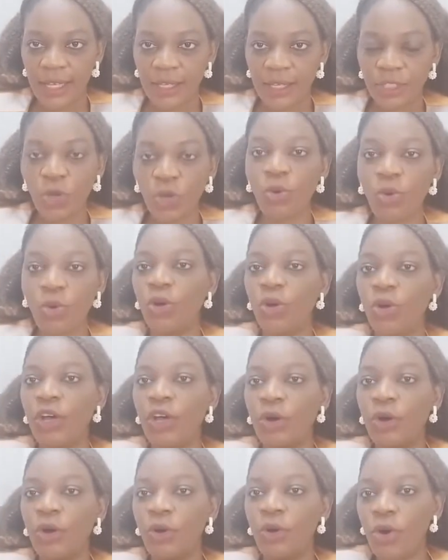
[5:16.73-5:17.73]
So
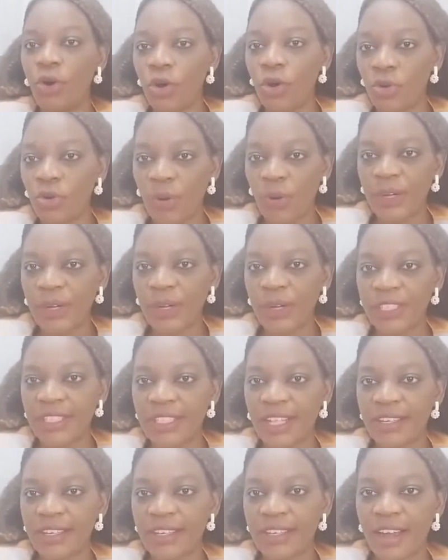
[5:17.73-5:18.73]
all
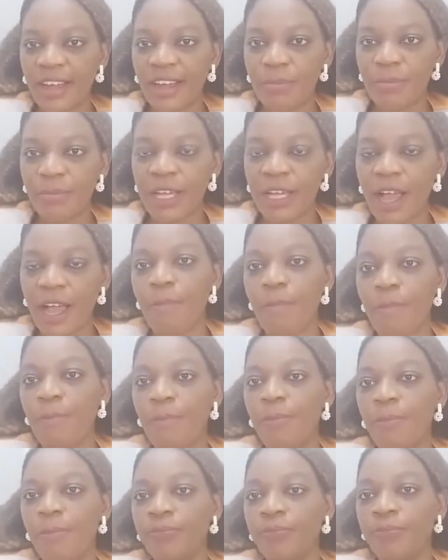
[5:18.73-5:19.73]
queries that are coming
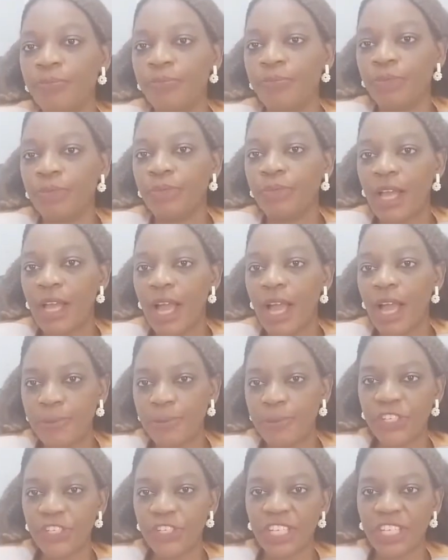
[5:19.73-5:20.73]
up,
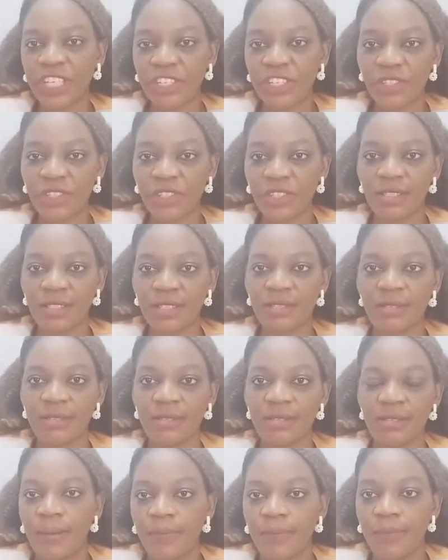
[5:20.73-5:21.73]
appreciations,
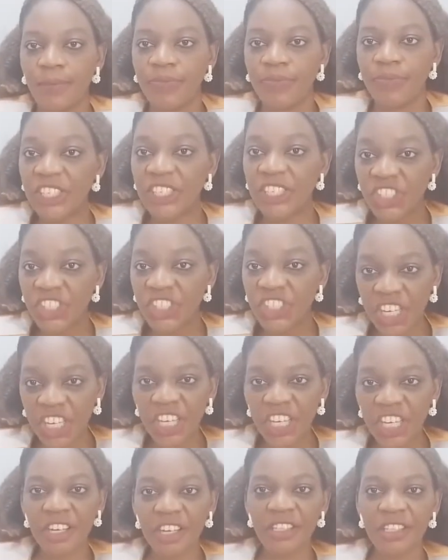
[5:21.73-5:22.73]
the
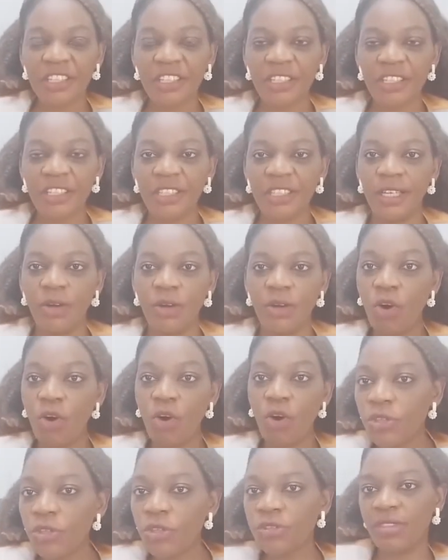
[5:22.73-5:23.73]
sharing,
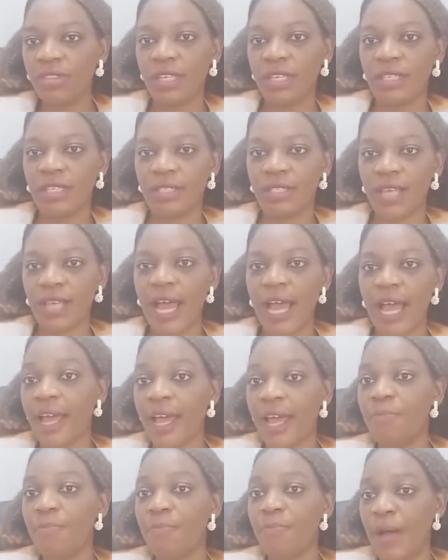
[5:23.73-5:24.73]
all those things are
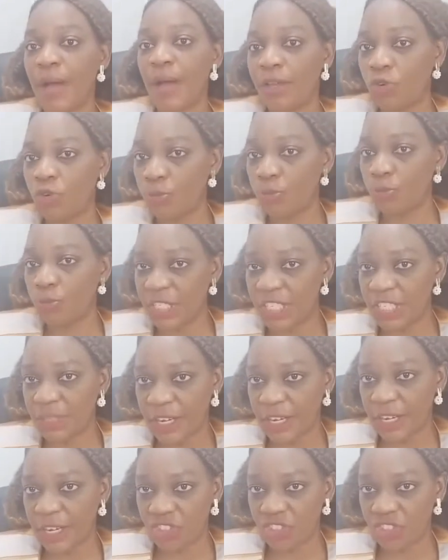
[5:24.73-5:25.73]
done by community
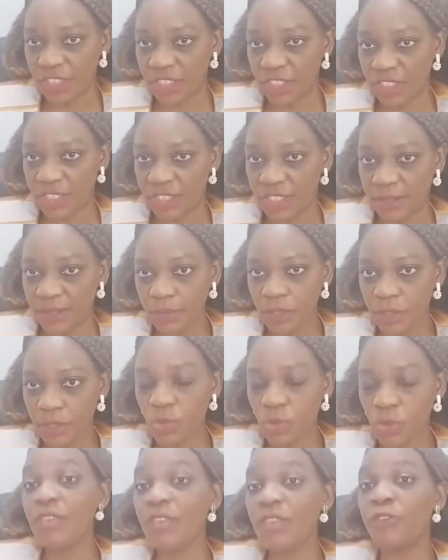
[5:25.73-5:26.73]
managers.
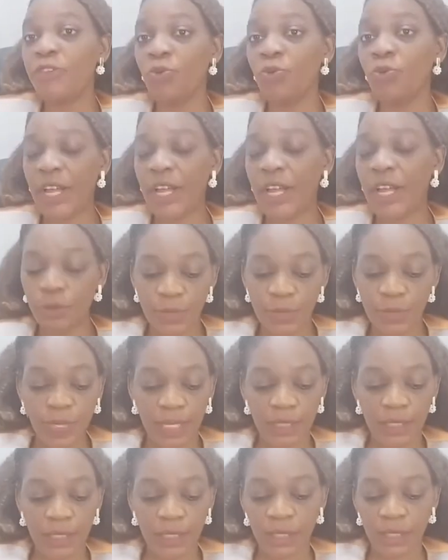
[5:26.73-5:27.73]
So if you want to be
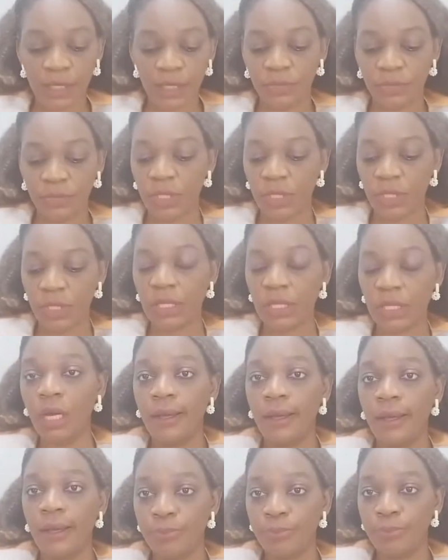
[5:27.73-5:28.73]
successful on
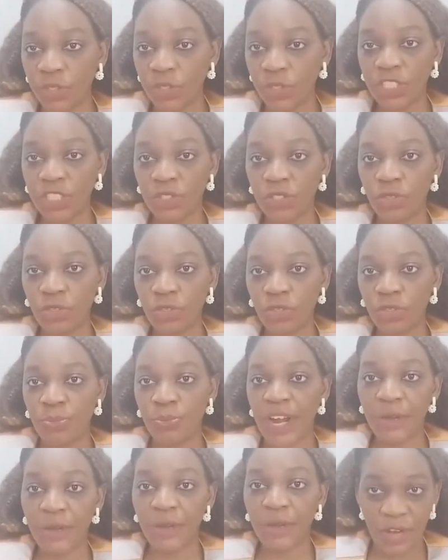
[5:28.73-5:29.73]
building your
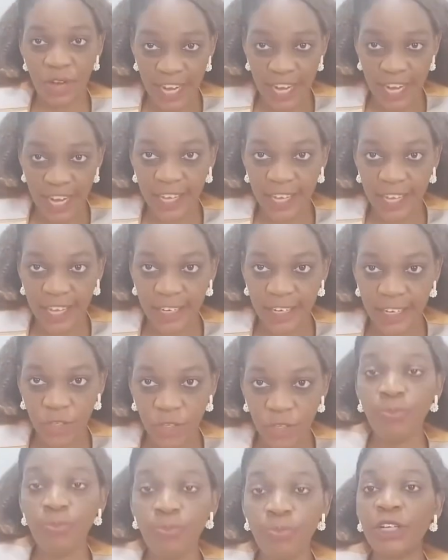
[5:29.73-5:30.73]
brand online,
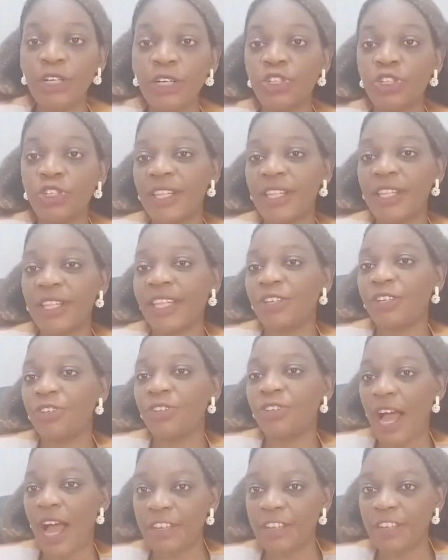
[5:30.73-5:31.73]
you make sure that you
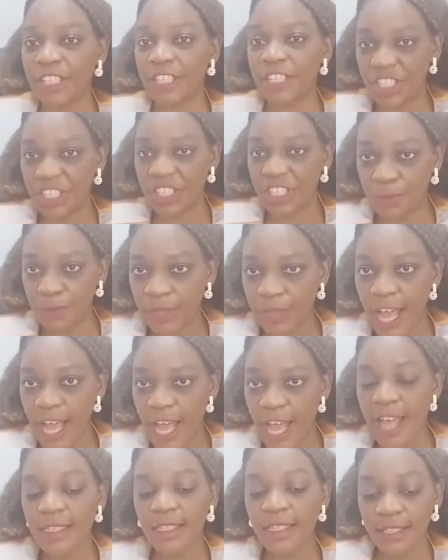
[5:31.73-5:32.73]
have a team.
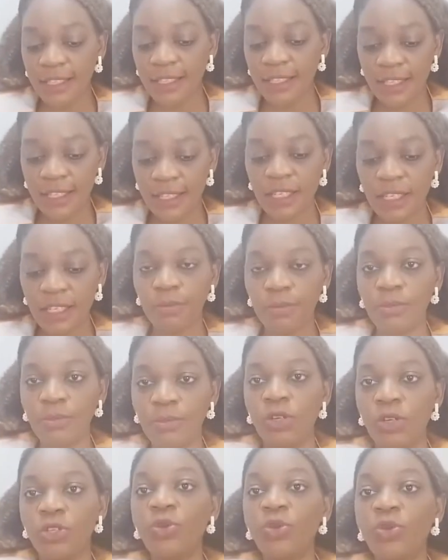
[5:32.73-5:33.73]
And this team,
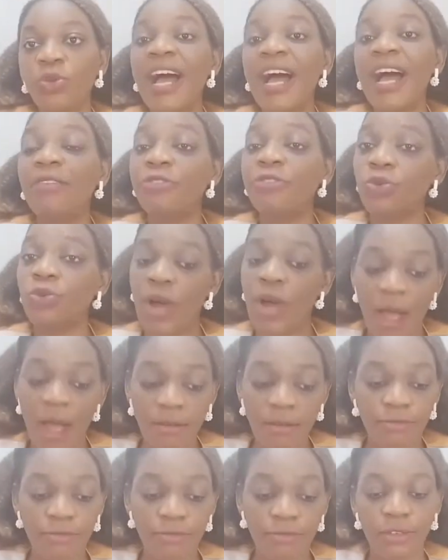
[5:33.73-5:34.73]
you will have to
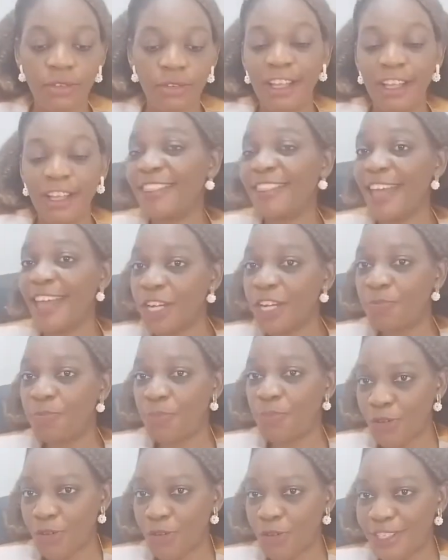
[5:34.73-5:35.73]
have that
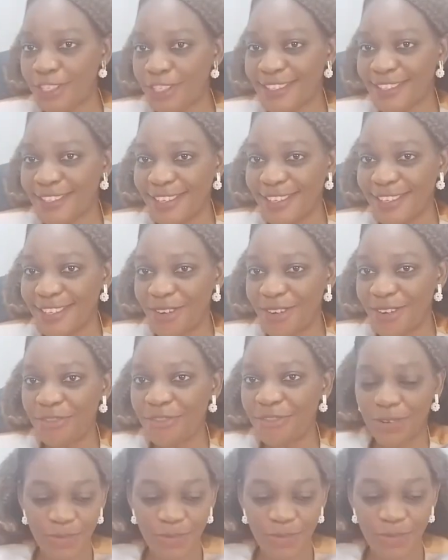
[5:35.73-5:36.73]
post of
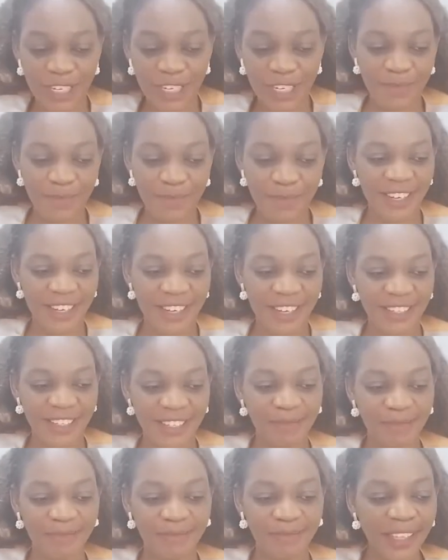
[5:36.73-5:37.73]
a community
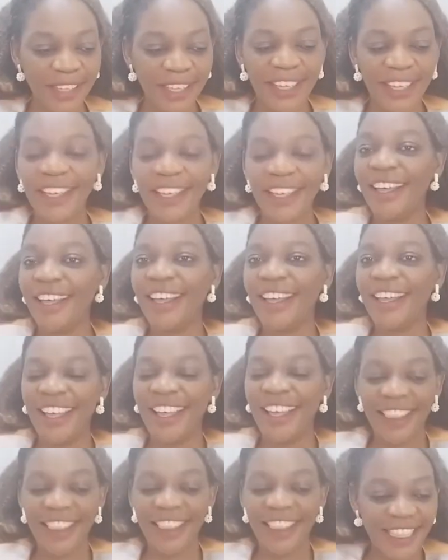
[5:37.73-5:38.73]
manager.
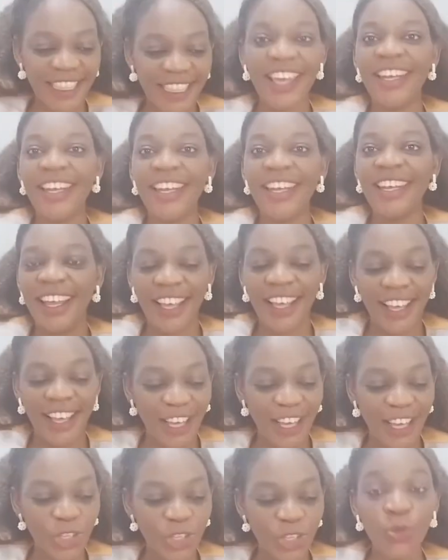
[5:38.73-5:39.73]
Then
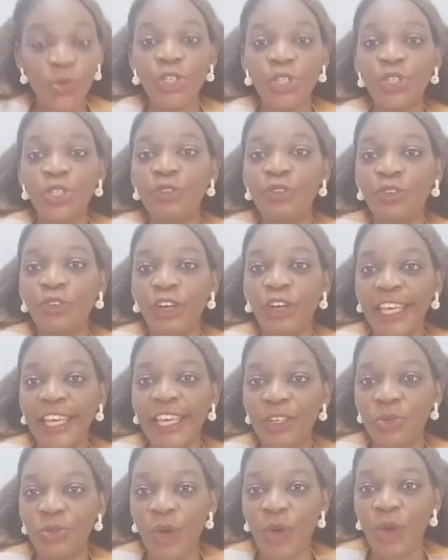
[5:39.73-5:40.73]
you will not
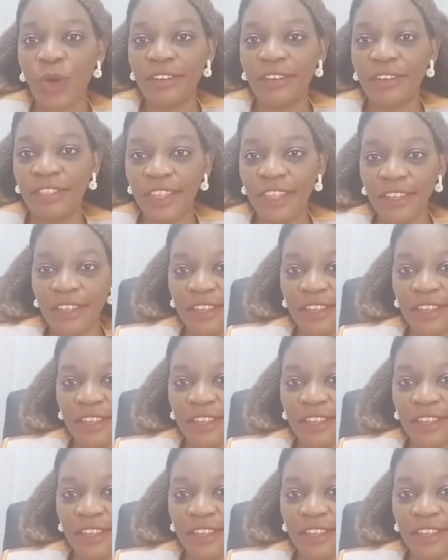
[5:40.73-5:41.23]
forget one thing,